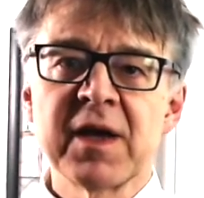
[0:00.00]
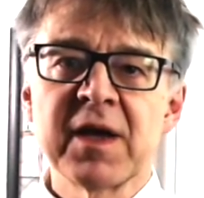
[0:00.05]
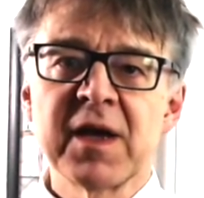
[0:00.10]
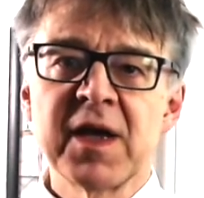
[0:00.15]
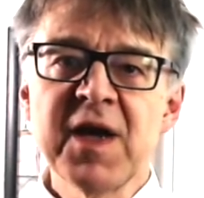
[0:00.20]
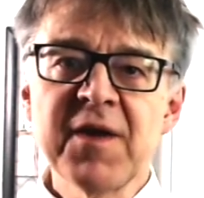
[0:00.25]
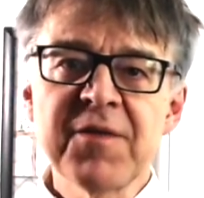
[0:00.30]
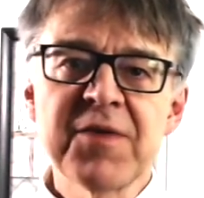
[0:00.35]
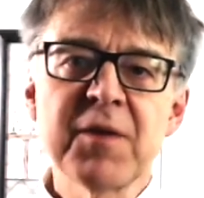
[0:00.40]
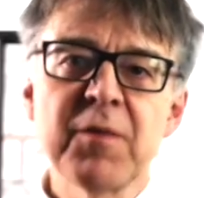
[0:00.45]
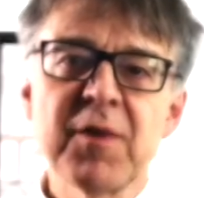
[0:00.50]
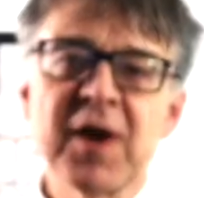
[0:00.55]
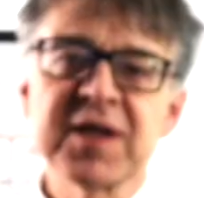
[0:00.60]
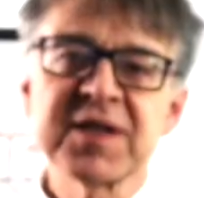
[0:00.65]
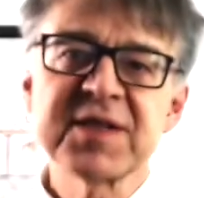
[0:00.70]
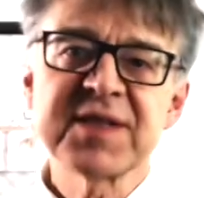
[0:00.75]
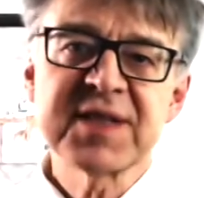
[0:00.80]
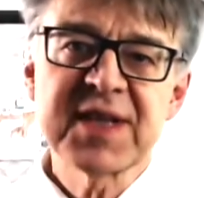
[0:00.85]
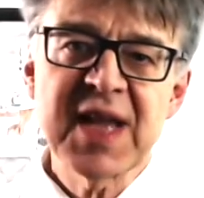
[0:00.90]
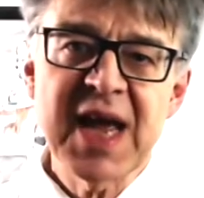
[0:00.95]
If there
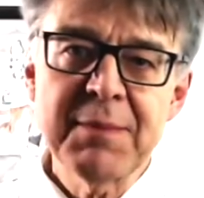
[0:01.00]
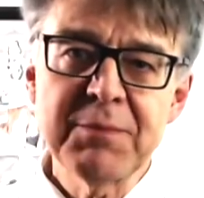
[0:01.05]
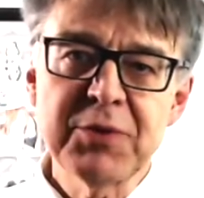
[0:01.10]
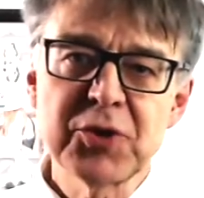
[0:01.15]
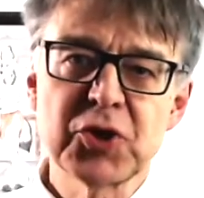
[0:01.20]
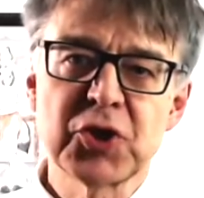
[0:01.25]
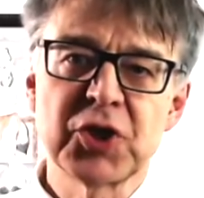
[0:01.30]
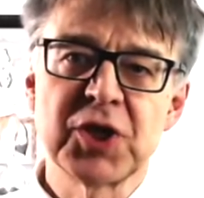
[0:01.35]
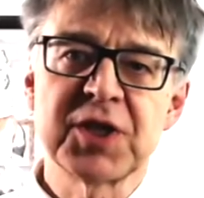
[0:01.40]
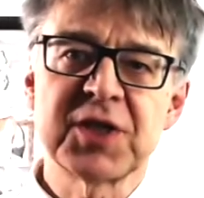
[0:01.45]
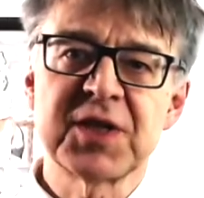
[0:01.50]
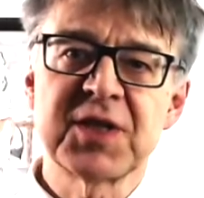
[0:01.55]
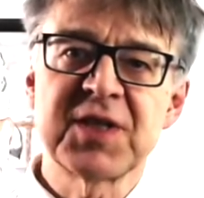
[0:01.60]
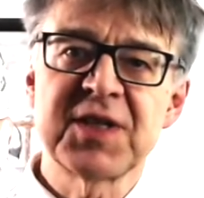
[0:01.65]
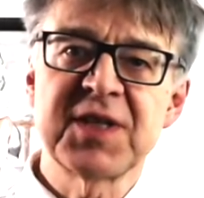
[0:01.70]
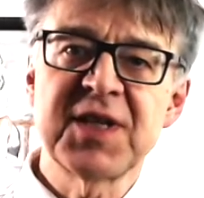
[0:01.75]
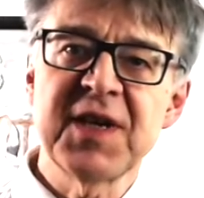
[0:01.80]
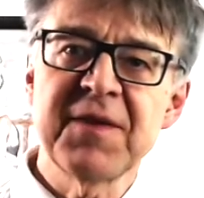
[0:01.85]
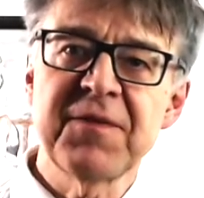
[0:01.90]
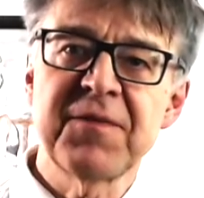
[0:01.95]
are temperature
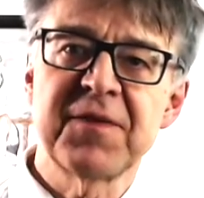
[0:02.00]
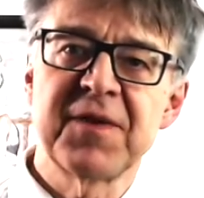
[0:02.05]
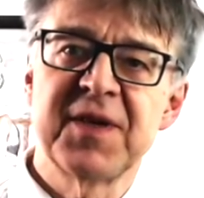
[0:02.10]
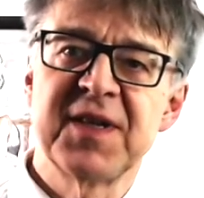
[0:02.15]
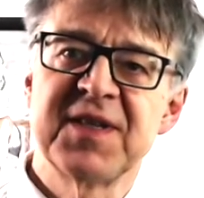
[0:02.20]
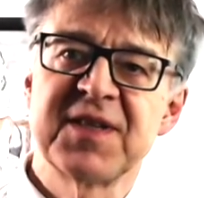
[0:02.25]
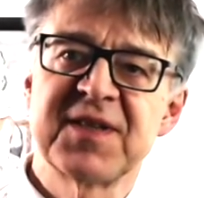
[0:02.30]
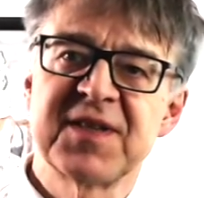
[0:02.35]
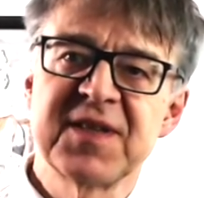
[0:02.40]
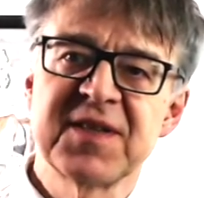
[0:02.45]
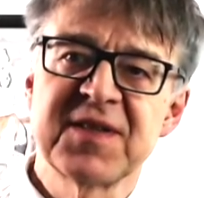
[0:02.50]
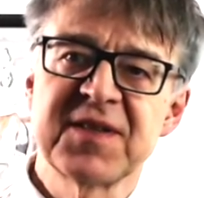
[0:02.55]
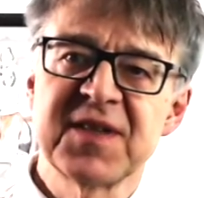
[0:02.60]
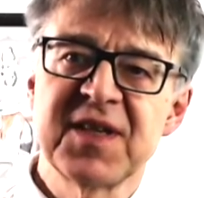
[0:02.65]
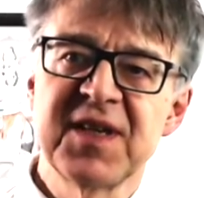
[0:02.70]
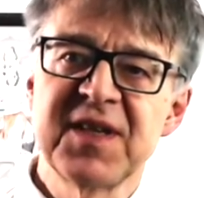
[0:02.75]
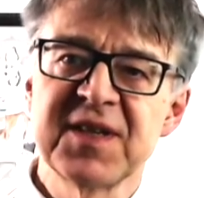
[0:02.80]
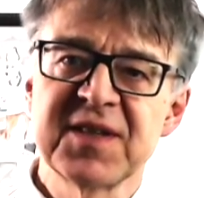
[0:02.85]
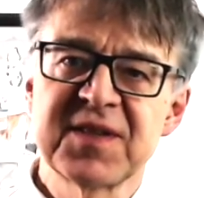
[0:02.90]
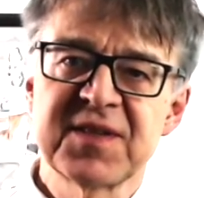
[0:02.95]
differences
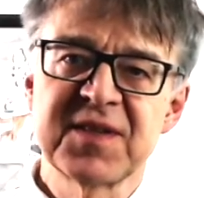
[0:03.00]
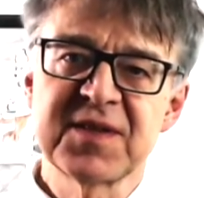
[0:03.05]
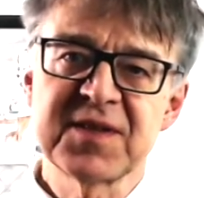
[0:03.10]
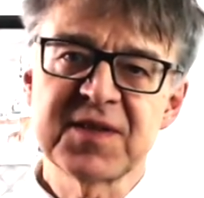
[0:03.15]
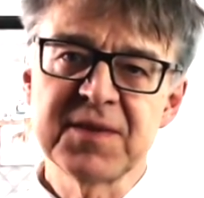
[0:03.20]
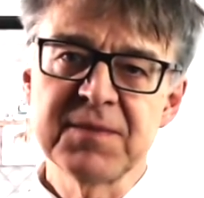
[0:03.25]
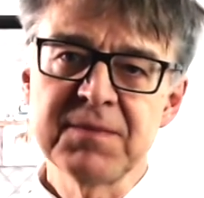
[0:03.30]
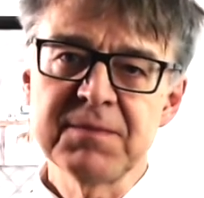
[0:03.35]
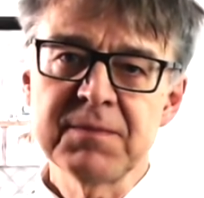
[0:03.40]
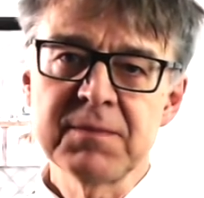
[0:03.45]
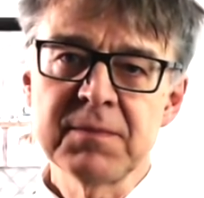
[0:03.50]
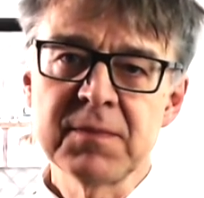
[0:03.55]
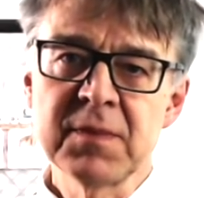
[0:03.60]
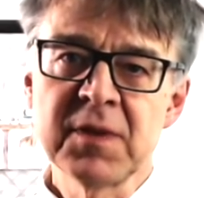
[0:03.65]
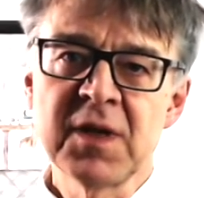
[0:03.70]
in a system,